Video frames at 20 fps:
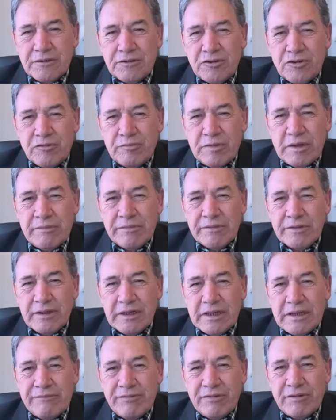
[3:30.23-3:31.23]
Do you remember
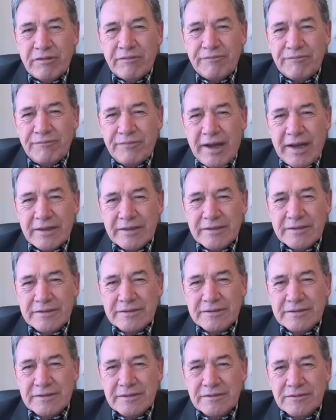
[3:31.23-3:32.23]
the level of violence